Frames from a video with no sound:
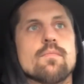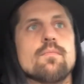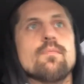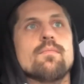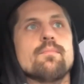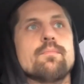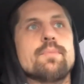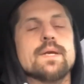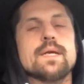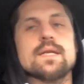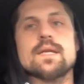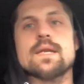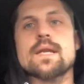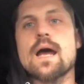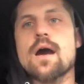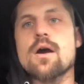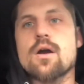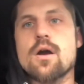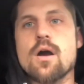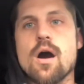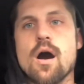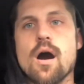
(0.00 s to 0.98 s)
being an
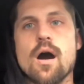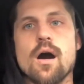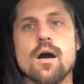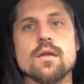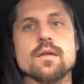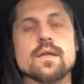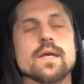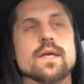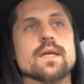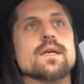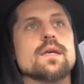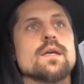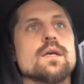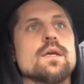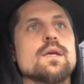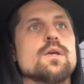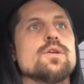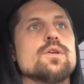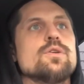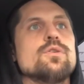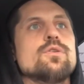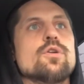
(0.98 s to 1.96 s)
alcoholic.
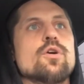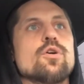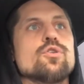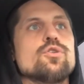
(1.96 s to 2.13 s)
You know,